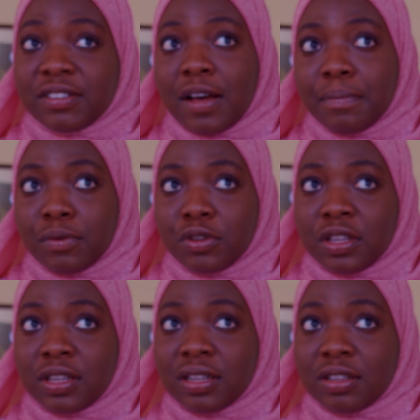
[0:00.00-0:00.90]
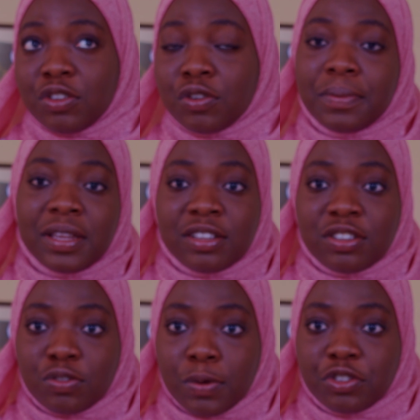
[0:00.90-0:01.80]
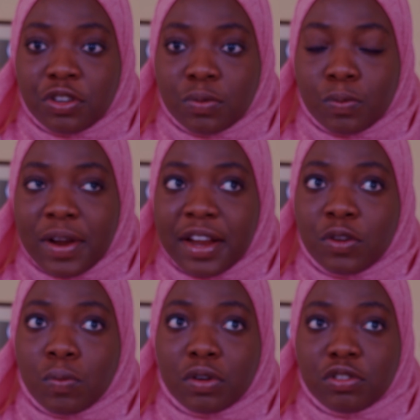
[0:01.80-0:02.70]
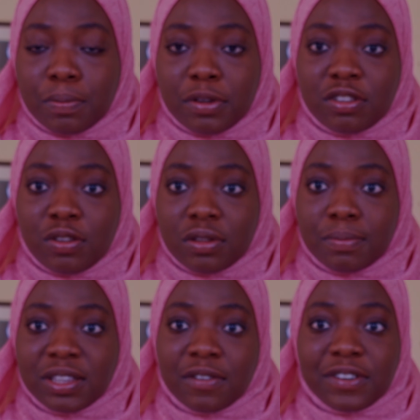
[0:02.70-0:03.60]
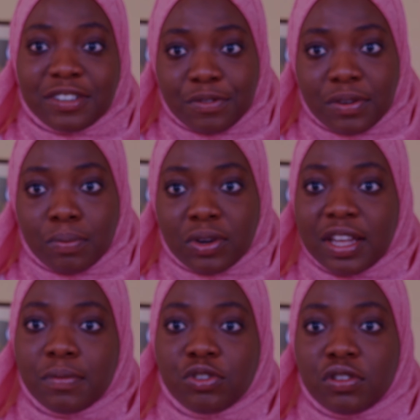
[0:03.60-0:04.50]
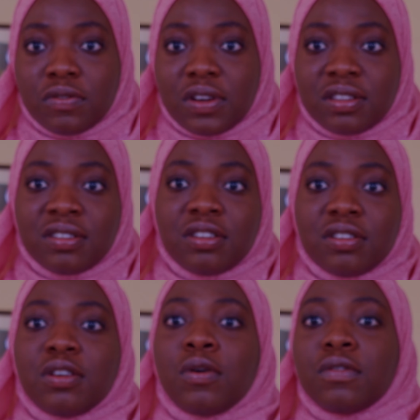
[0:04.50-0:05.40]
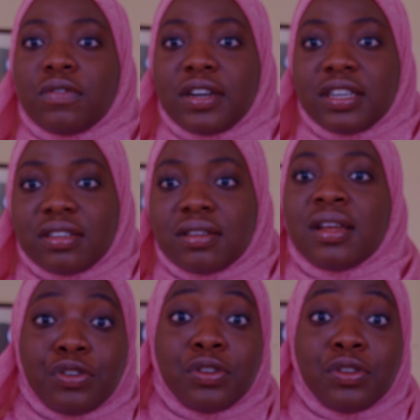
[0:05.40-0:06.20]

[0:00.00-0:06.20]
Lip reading: example, it could be a situation where you want to pursue a specific degree but Cambridge University doesn't offer it.